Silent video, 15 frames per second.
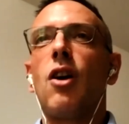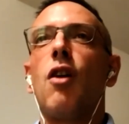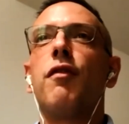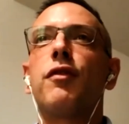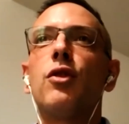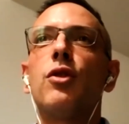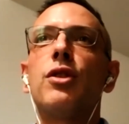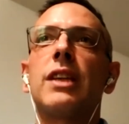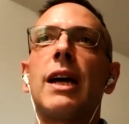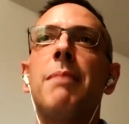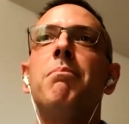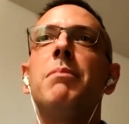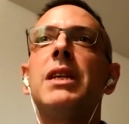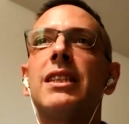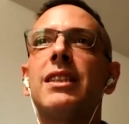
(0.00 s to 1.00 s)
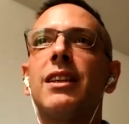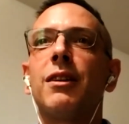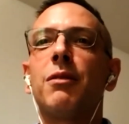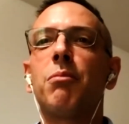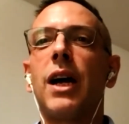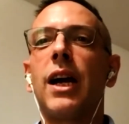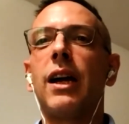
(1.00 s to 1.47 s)
Of course, I'm
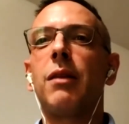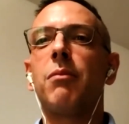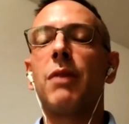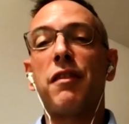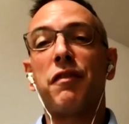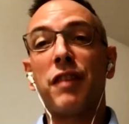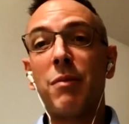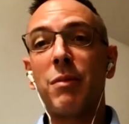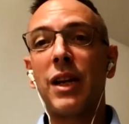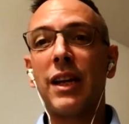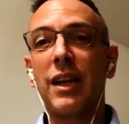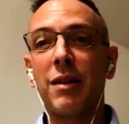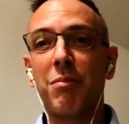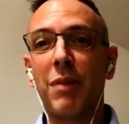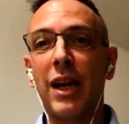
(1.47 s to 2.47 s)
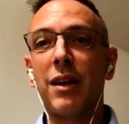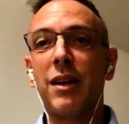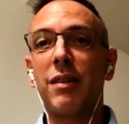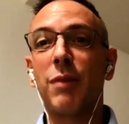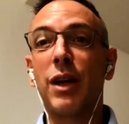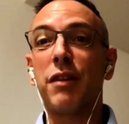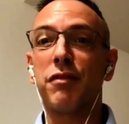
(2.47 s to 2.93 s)
missing my family and
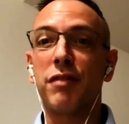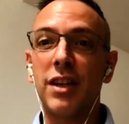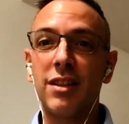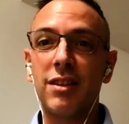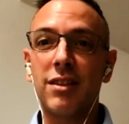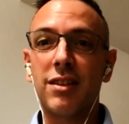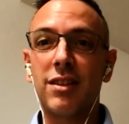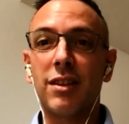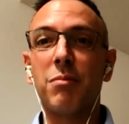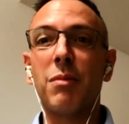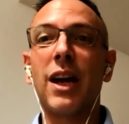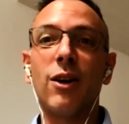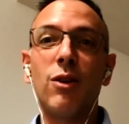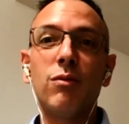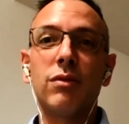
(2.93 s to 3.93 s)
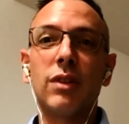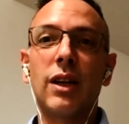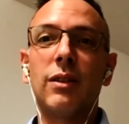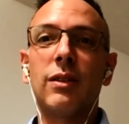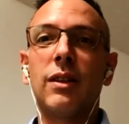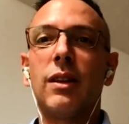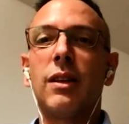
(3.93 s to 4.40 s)
my friends in my
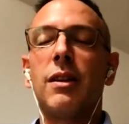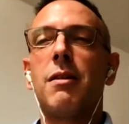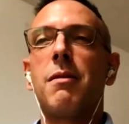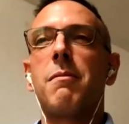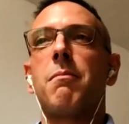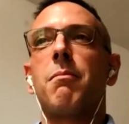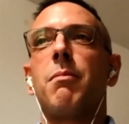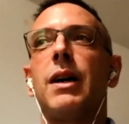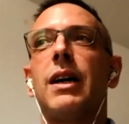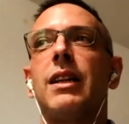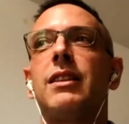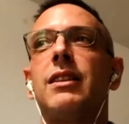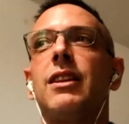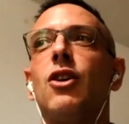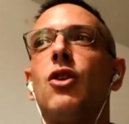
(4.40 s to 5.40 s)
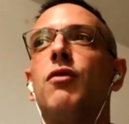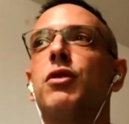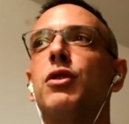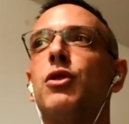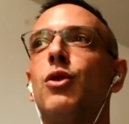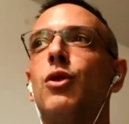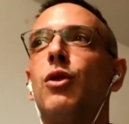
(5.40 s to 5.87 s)
hometown. But
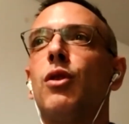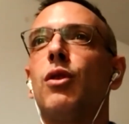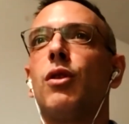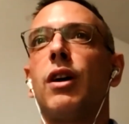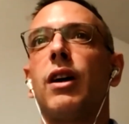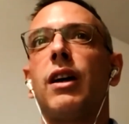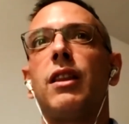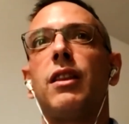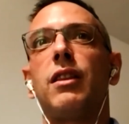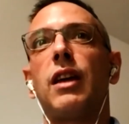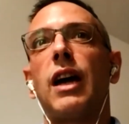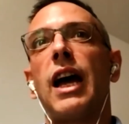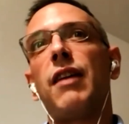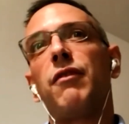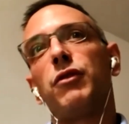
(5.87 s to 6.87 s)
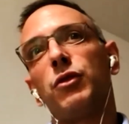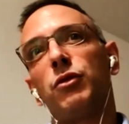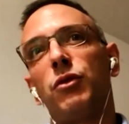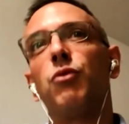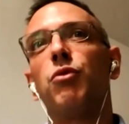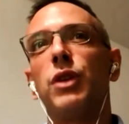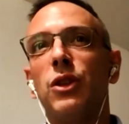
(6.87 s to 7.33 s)
overall, I
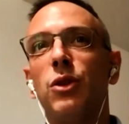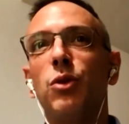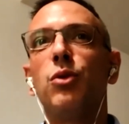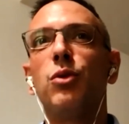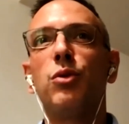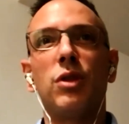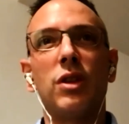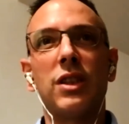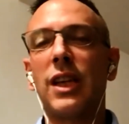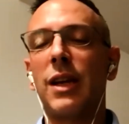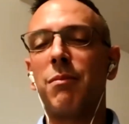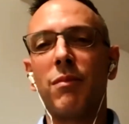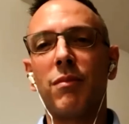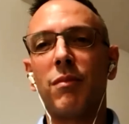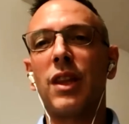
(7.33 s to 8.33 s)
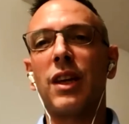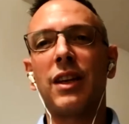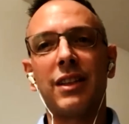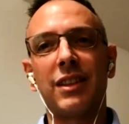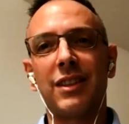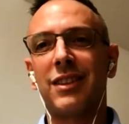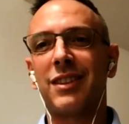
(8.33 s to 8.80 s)
would redo the same
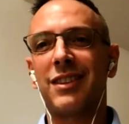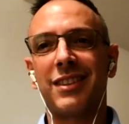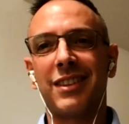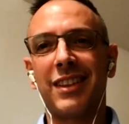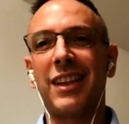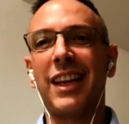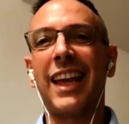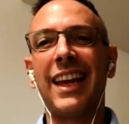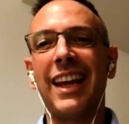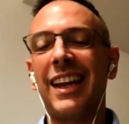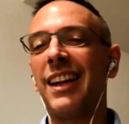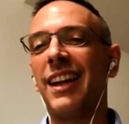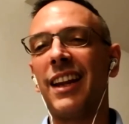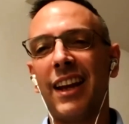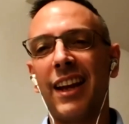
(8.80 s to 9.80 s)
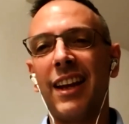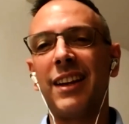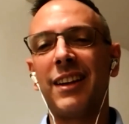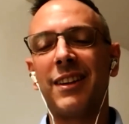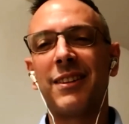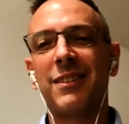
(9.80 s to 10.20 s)
things again and again.